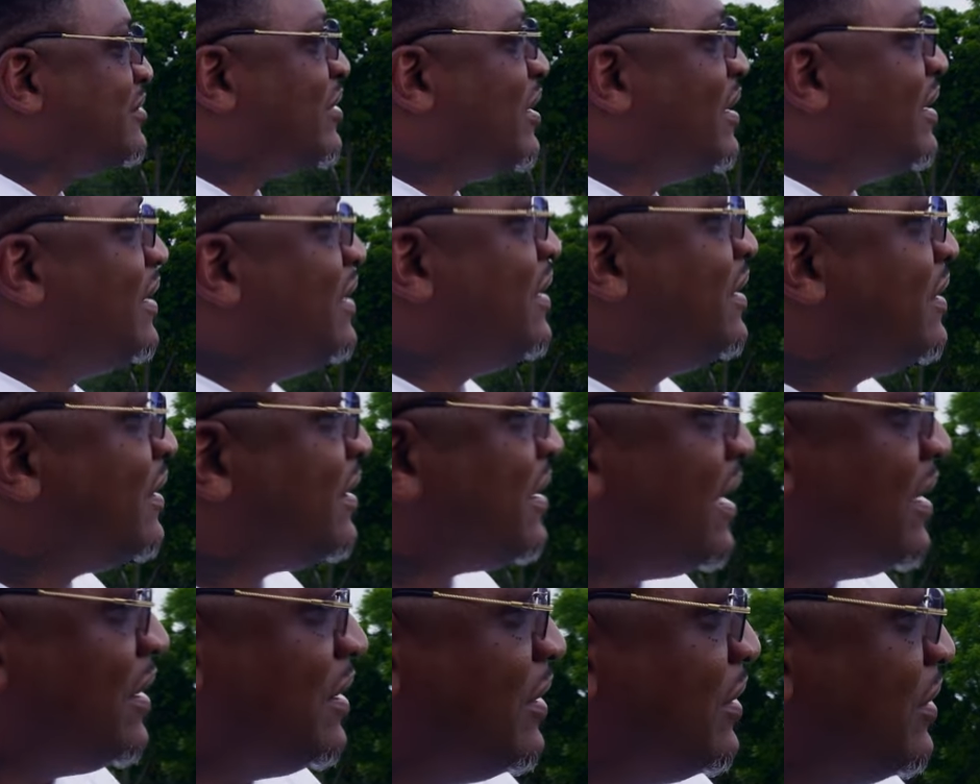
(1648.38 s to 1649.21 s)
right here
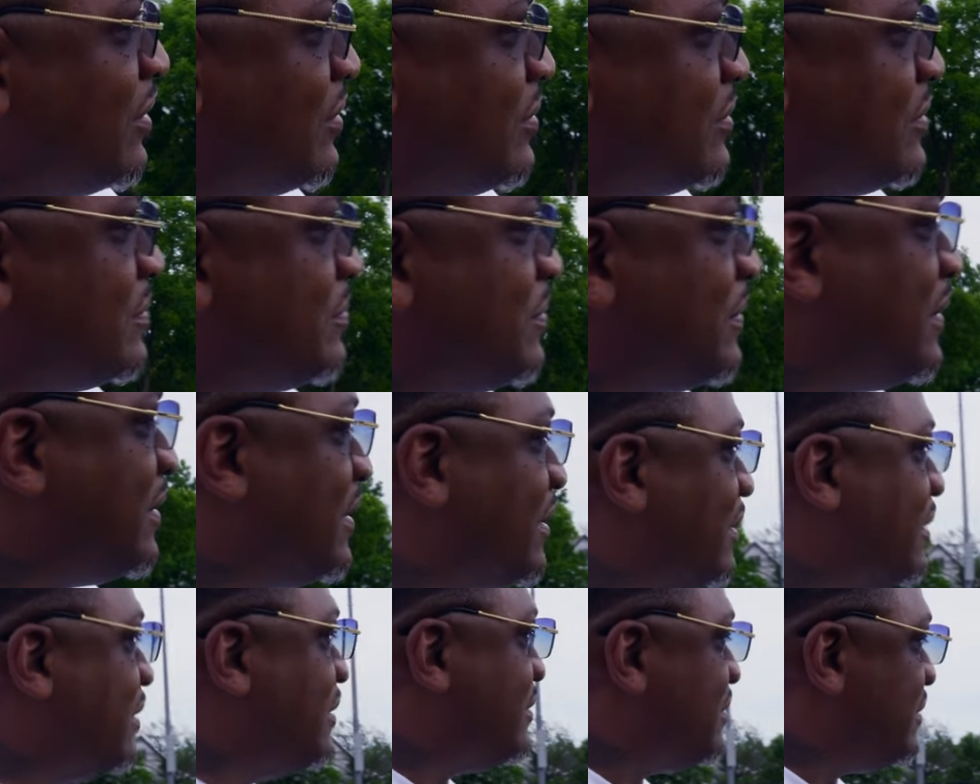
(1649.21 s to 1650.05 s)
kind of hurts
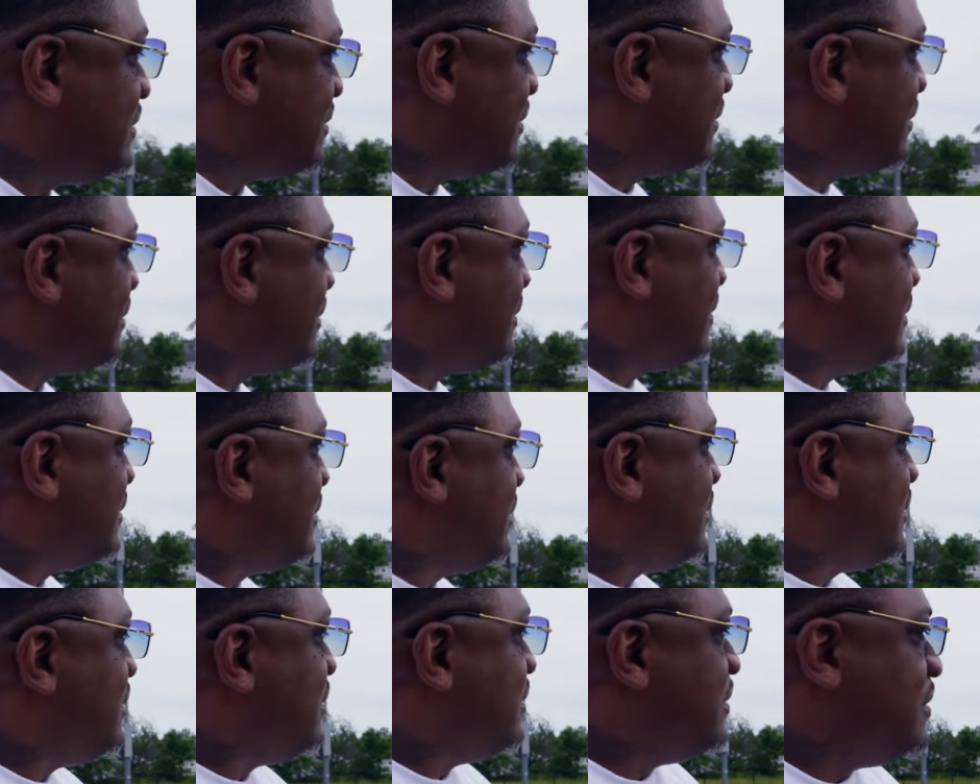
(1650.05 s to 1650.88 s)
because
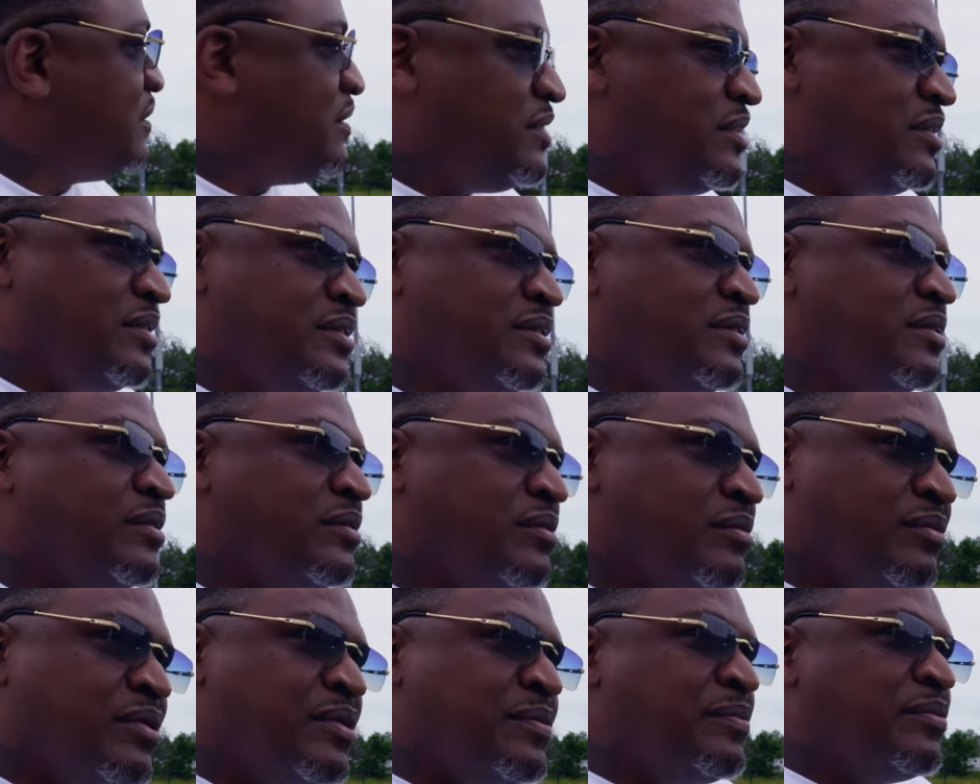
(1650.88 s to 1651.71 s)

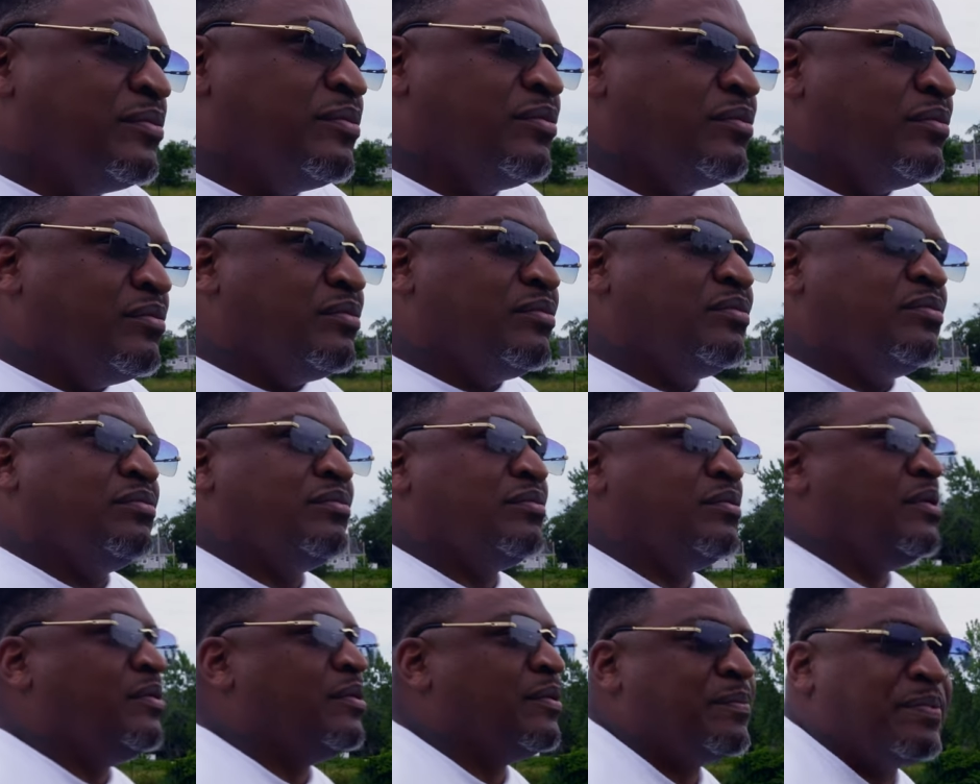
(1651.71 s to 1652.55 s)
we
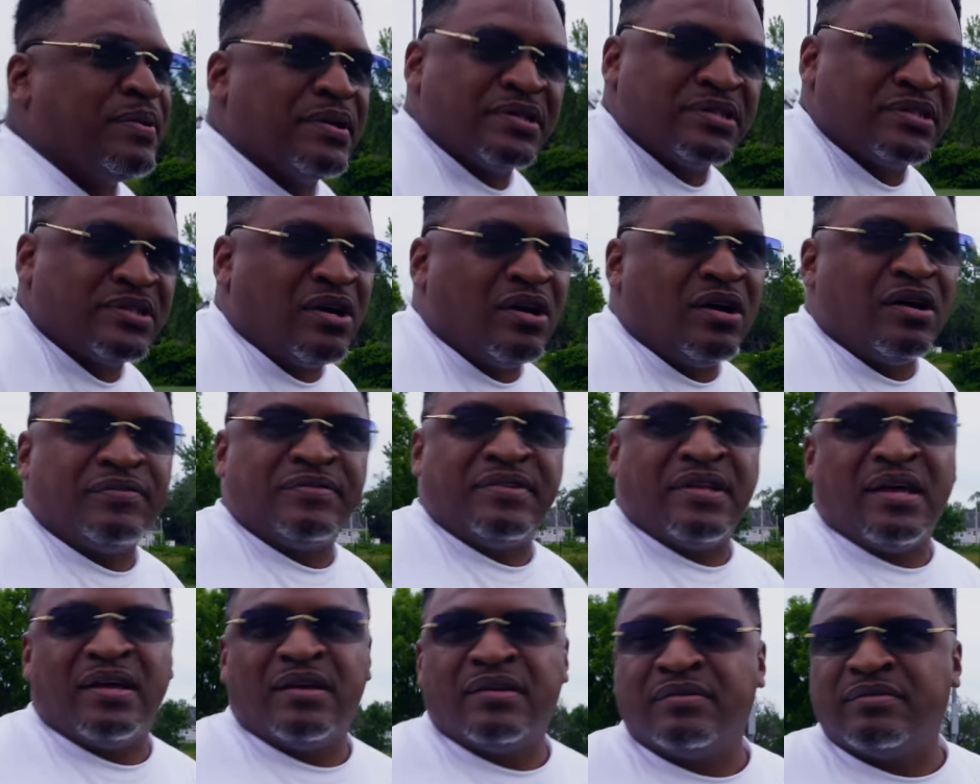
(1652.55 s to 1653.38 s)
were pissed off
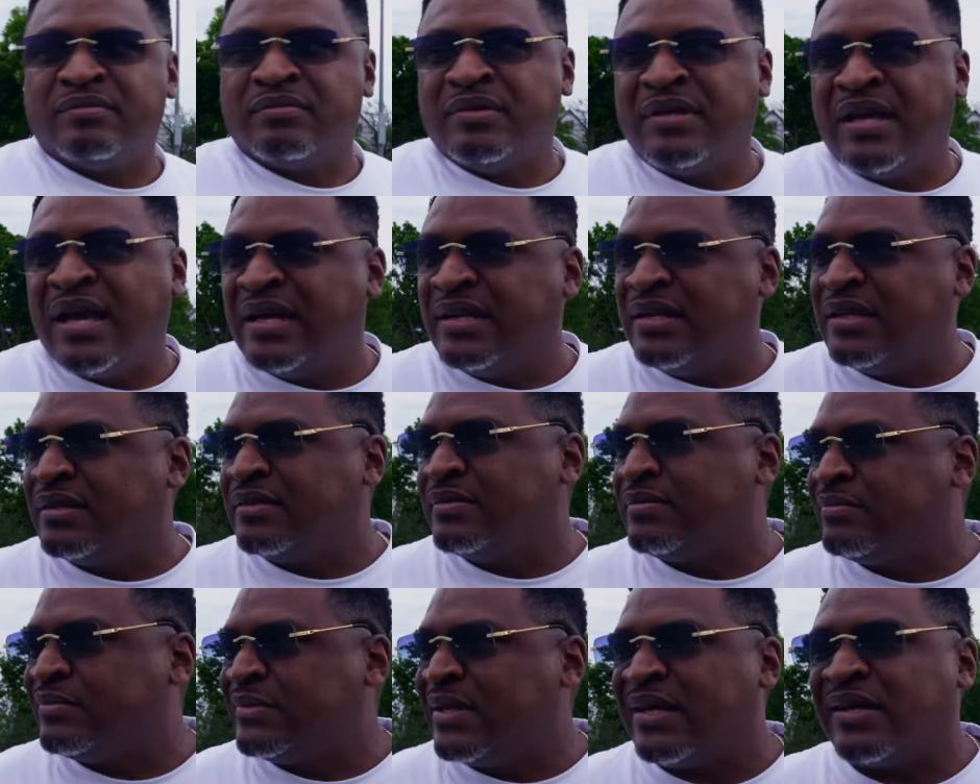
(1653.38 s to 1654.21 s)
that we had to
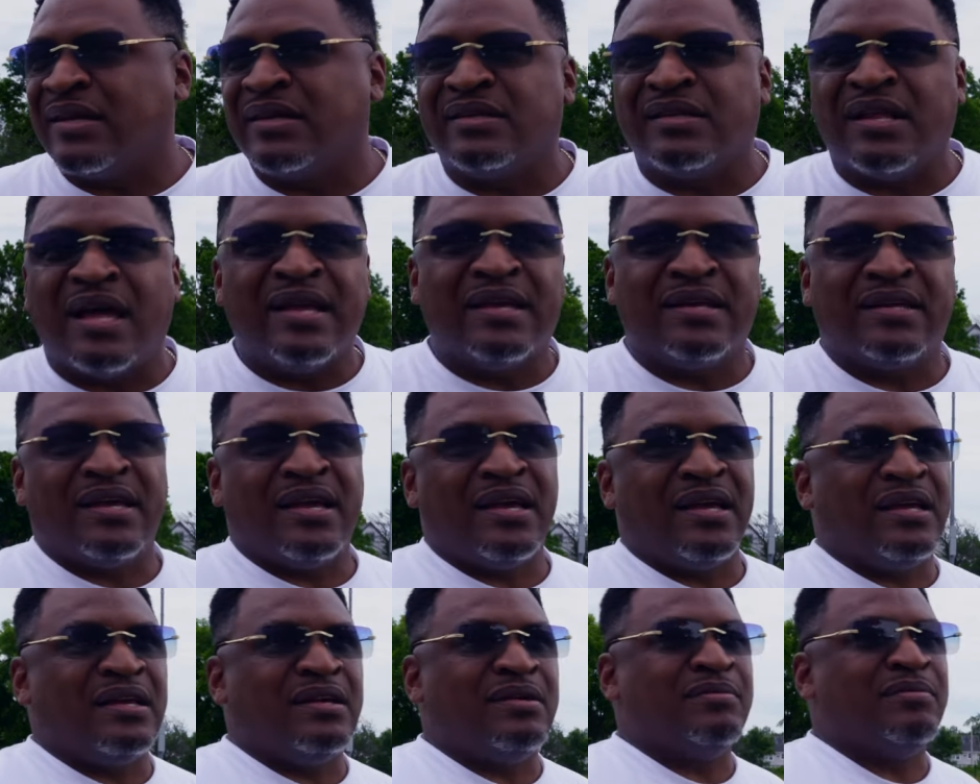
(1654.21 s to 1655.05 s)
take a night
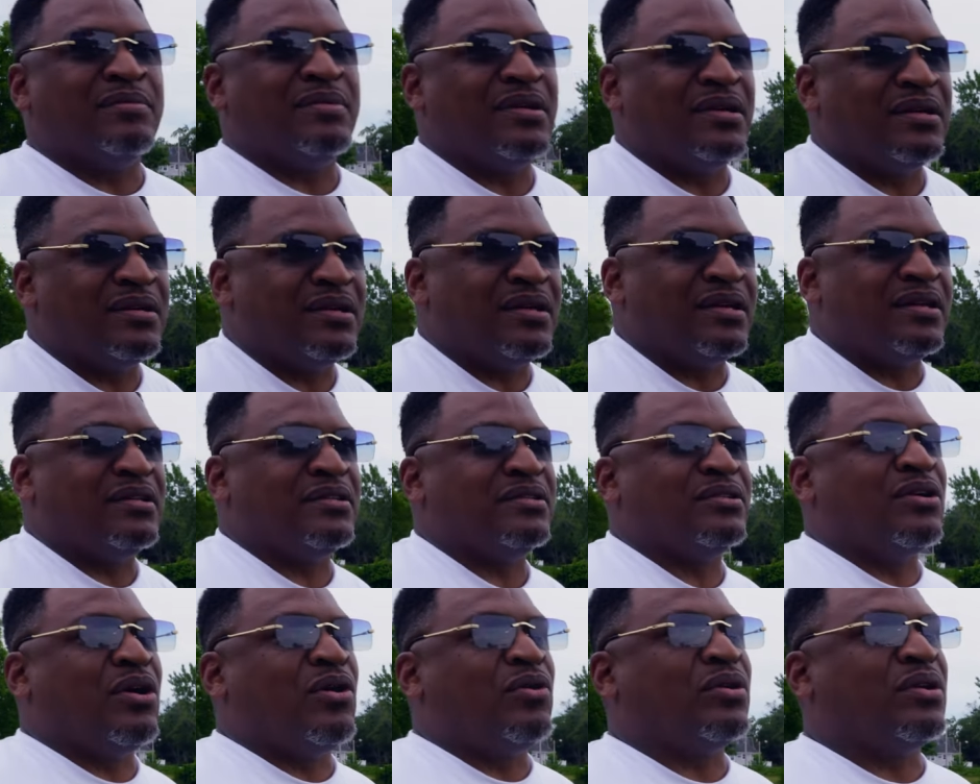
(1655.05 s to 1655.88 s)
game
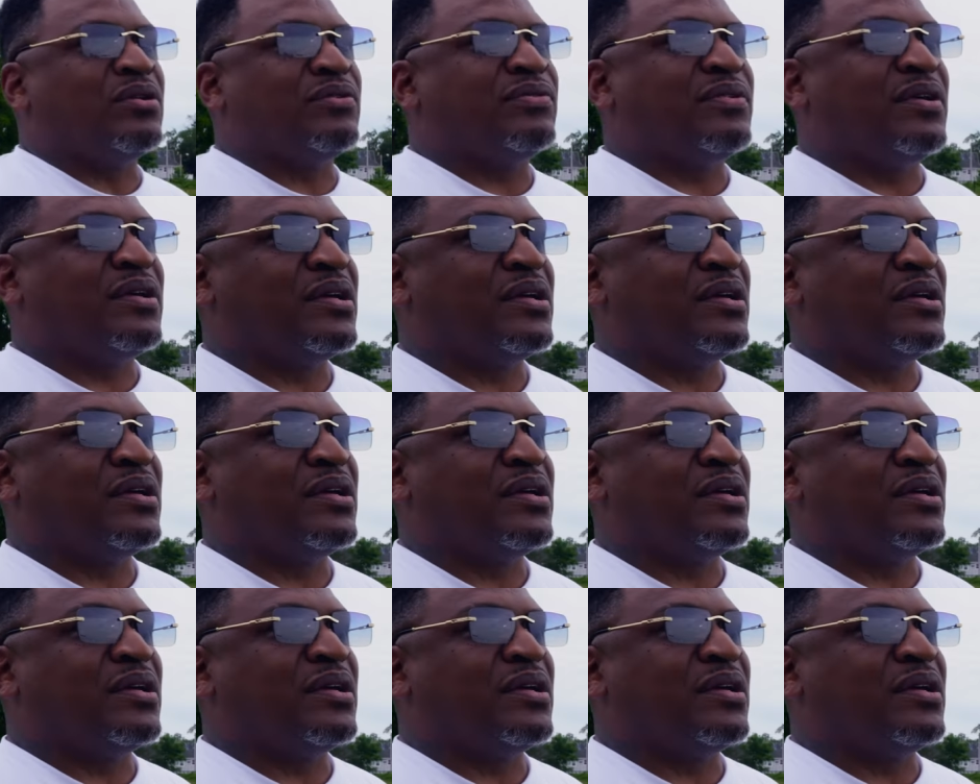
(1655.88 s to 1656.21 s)
and go to the